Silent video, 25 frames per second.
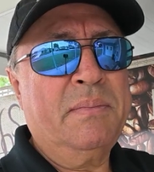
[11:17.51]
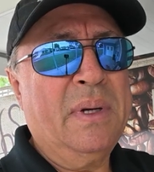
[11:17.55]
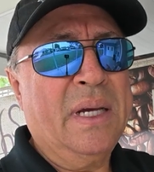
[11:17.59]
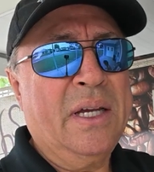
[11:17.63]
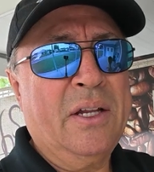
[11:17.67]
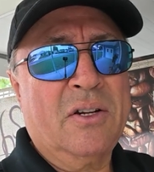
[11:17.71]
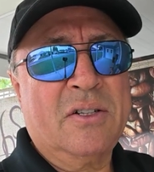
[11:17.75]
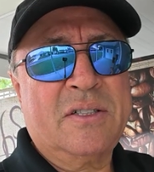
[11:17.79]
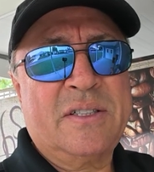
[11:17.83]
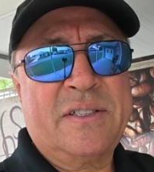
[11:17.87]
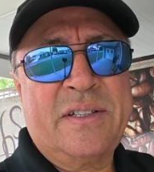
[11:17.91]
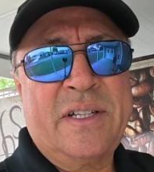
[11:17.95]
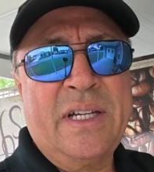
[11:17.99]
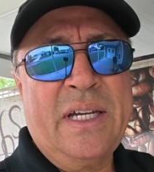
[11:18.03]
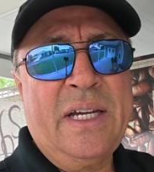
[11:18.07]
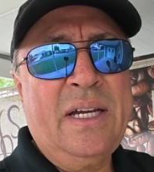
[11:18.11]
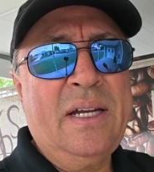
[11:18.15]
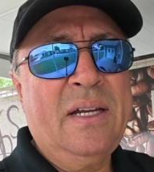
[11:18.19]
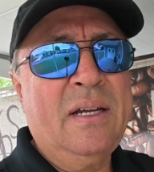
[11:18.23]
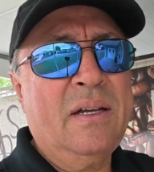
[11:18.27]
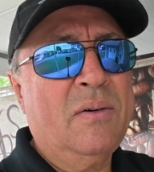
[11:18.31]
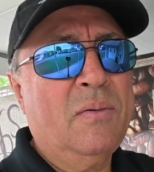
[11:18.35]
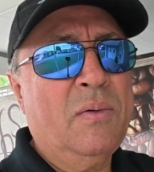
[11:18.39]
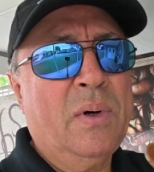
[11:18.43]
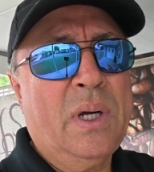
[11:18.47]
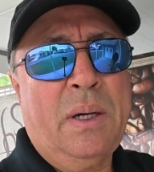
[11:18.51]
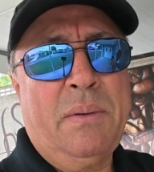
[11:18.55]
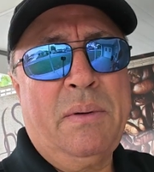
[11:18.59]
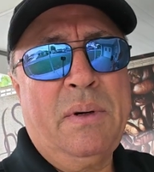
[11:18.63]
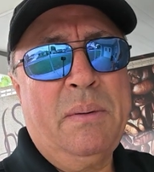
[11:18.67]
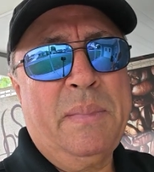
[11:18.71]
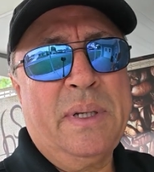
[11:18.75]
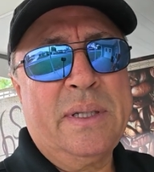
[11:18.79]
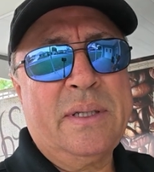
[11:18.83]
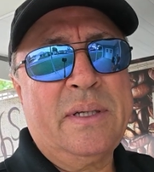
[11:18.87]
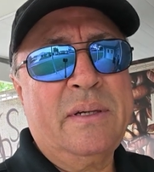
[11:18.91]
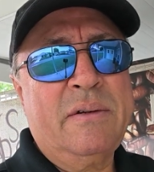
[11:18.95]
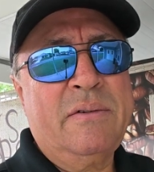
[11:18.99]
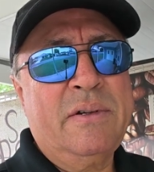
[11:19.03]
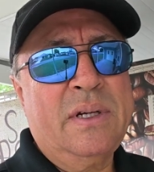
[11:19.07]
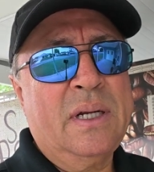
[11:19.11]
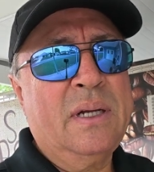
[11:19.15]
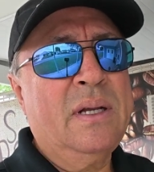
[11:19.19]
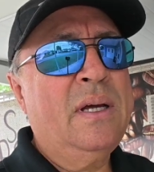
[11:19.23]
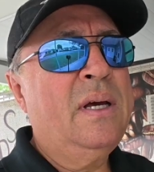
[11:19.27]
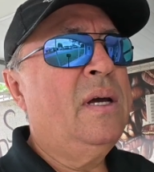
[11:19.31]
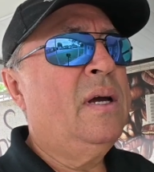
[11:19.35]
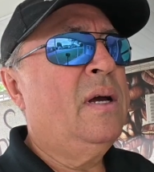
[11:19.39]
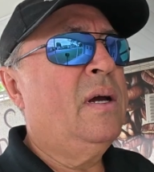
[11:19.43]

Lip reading: made of steel or whatever material,